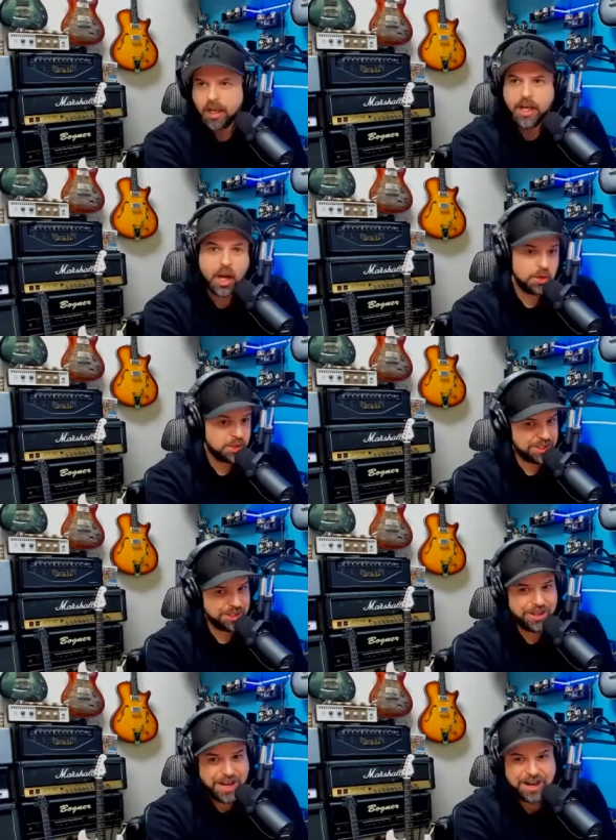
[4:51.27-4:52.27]
you know, they're
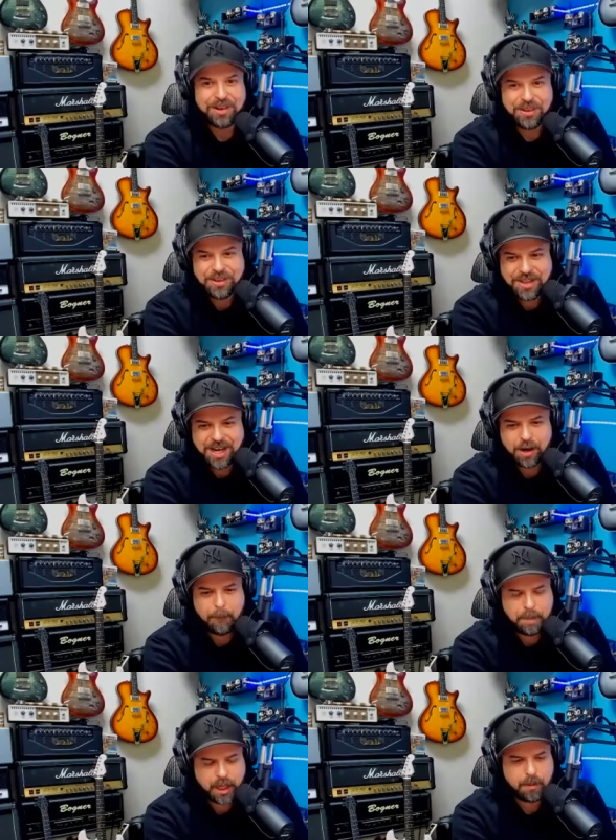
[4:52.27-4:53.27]
still there. They're there,
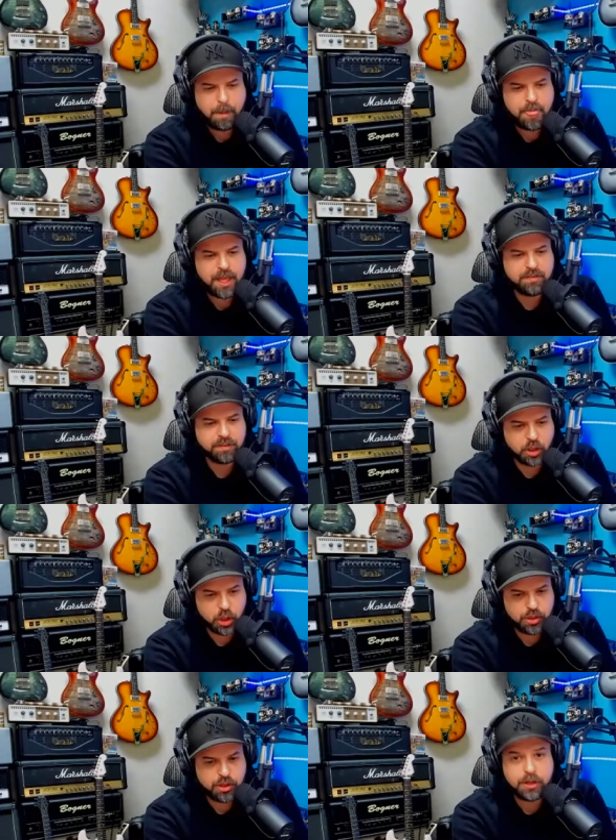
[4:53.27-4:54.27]
but yeah. they've
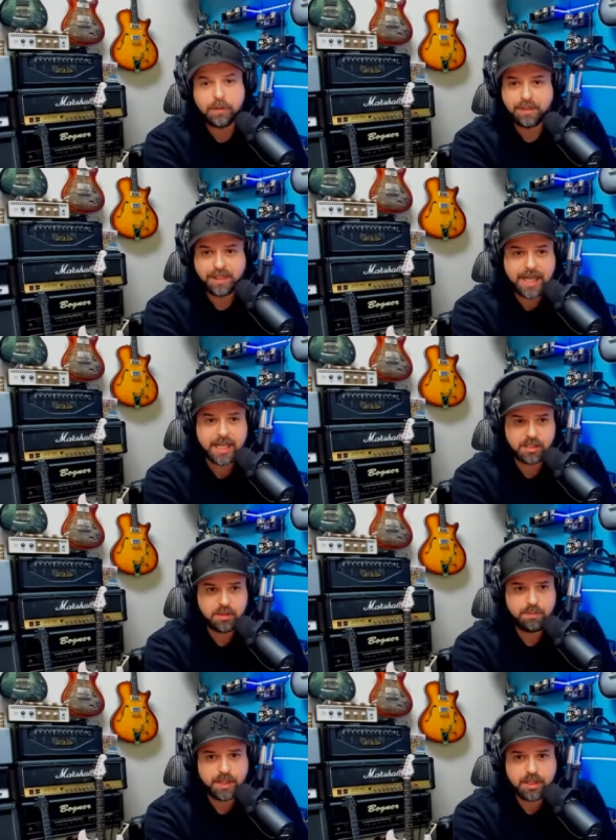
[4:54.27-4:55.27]
learned their
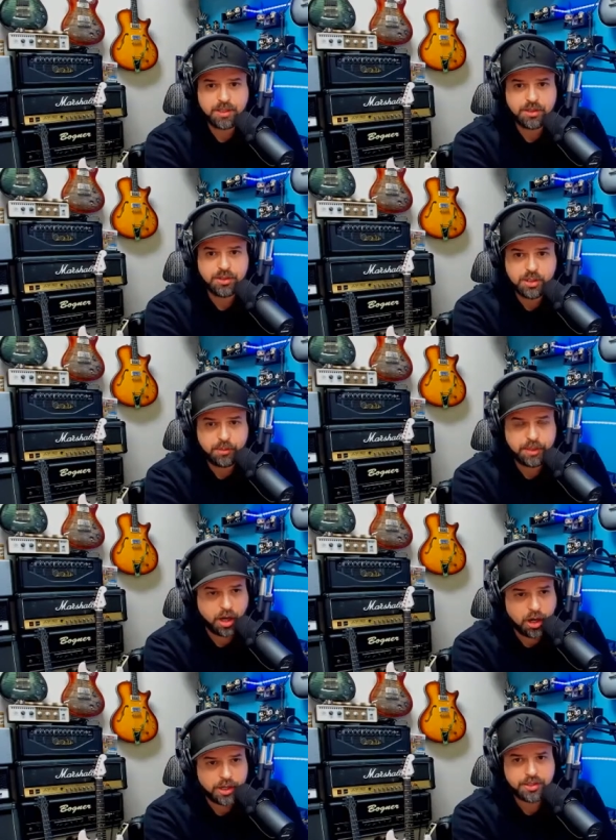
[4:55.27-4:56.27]
place because there's so many
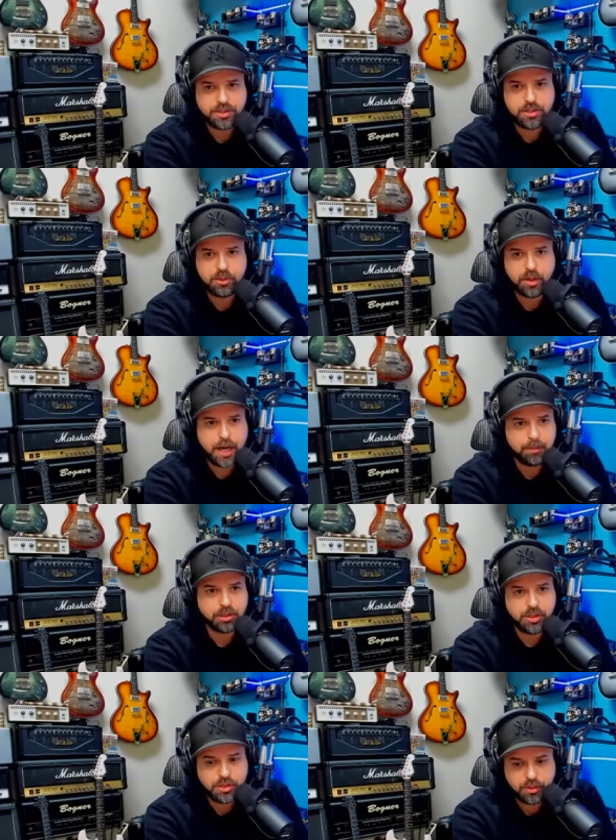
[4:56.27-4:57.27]
artists who are able
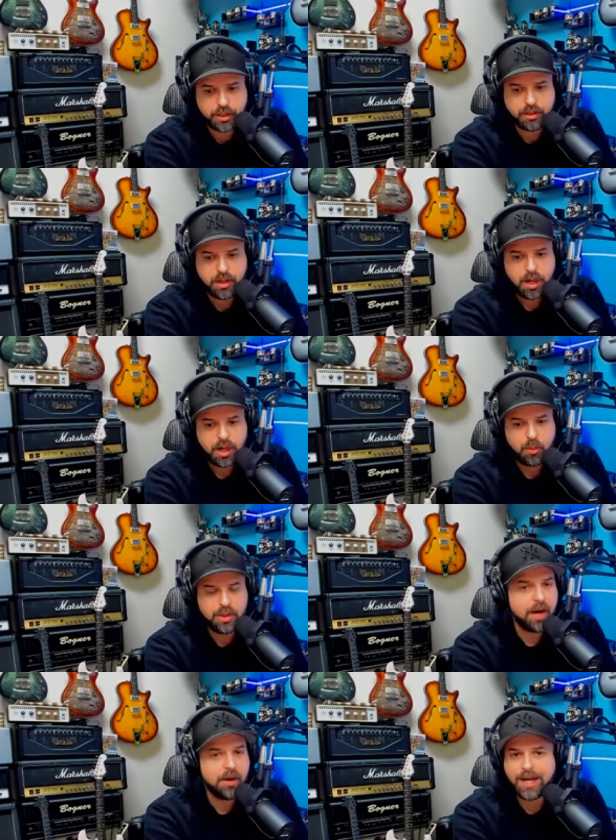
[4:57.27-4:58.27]
to do it
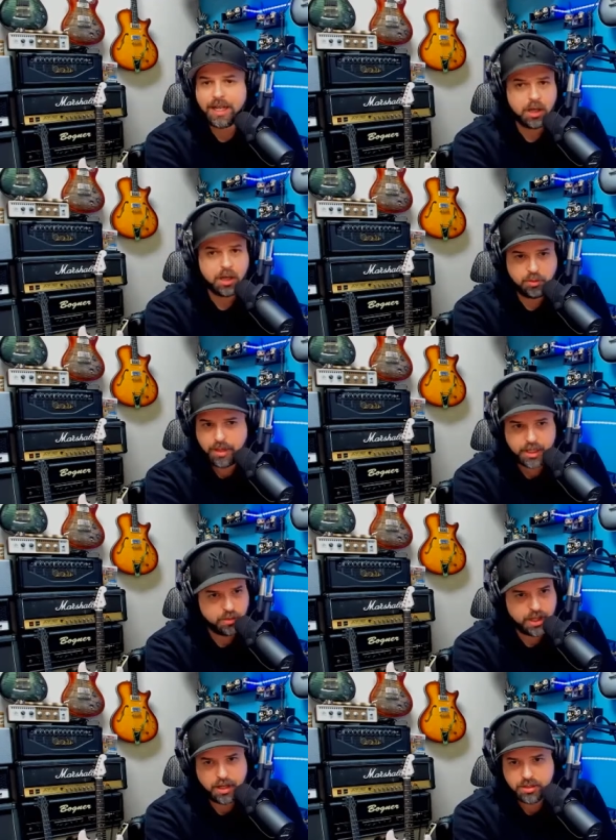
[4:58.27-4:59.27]
without any help from
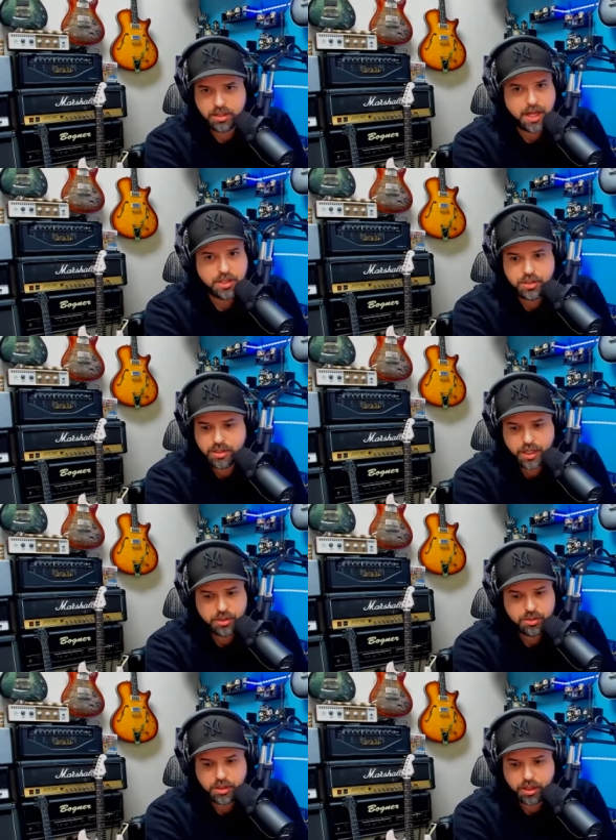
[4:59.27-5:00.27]
anyone else. And that just
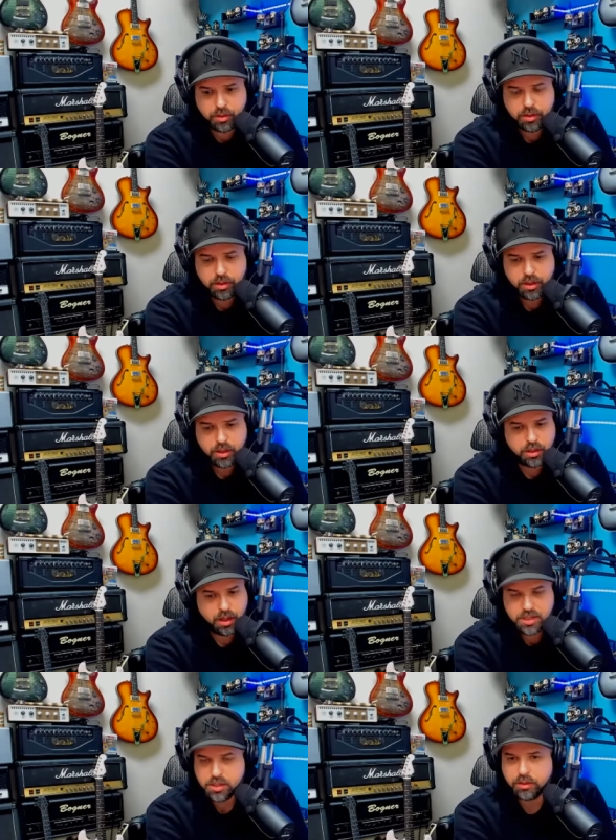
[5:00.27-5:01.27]
takes, you know,
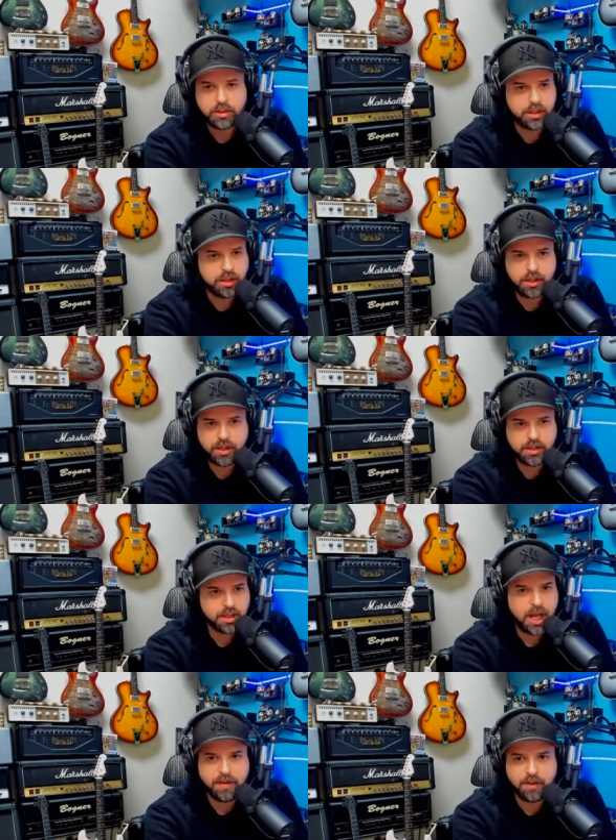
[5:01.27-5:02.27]
hustle. It, it, it's
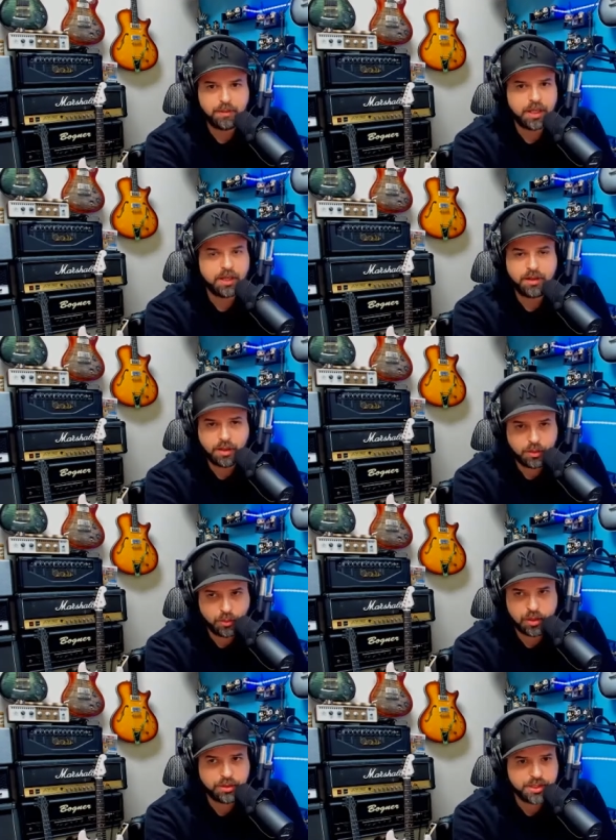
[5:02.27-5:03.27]
life. I mean, it, the
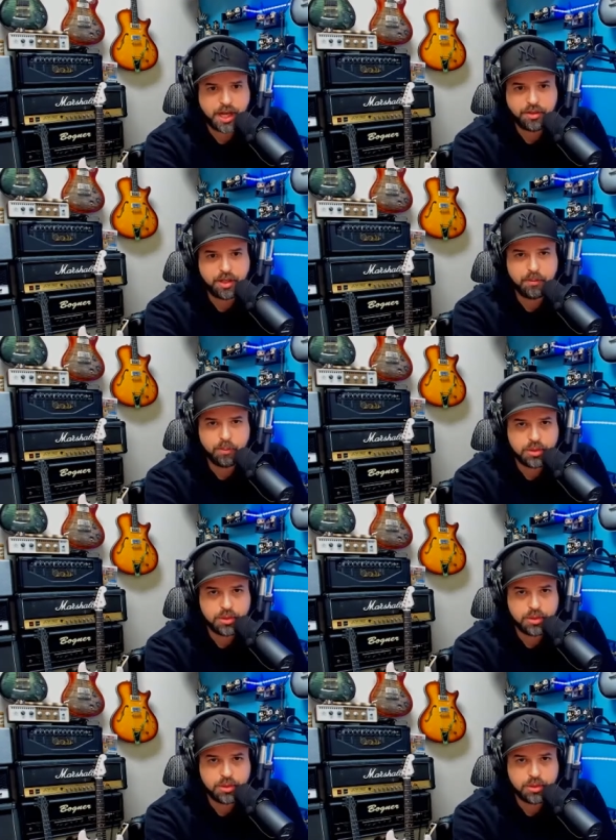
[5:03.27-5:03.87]
world is out there more